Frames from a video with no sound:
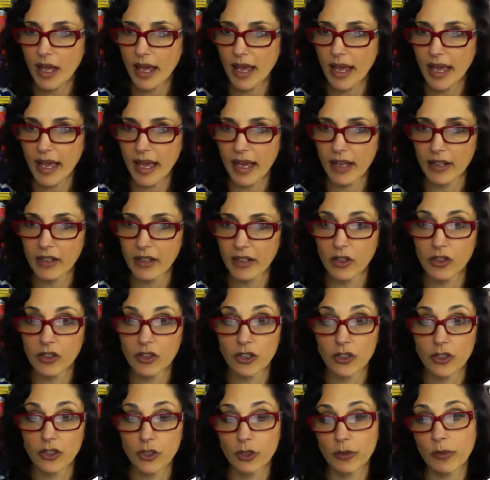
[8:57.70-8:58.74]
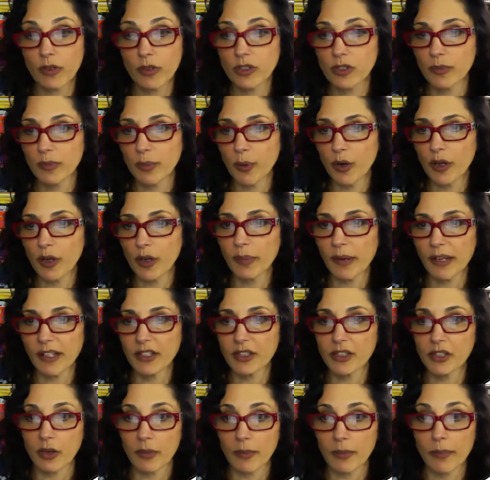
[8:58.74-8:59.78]
And the 2 most important
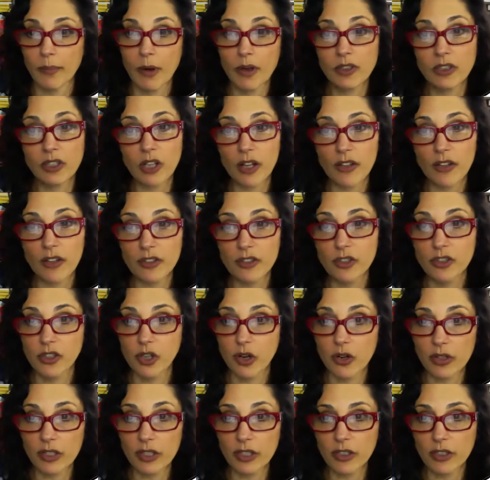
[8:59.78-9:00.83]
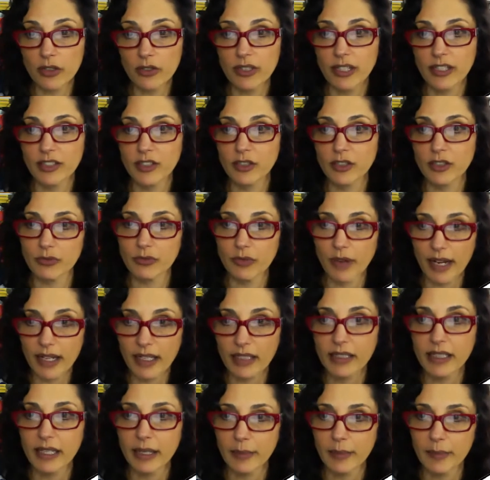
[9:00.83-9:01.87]
pages, most authors don't include, that
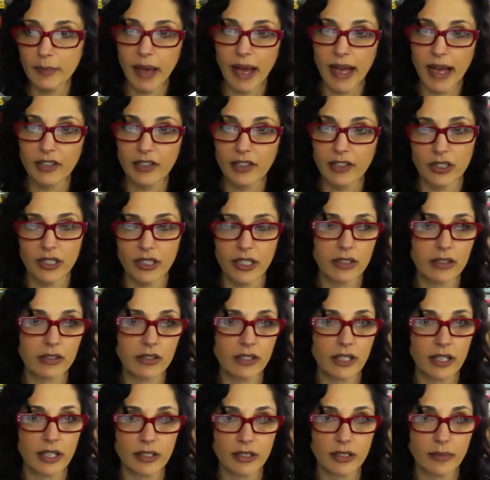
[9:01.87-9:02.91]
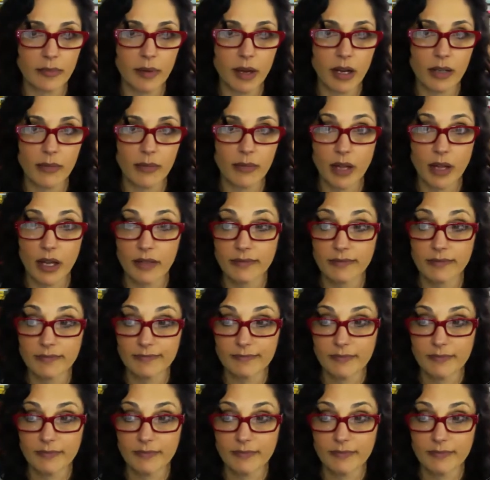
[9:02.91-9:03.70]
directly impact your Kindle sales and bottom line.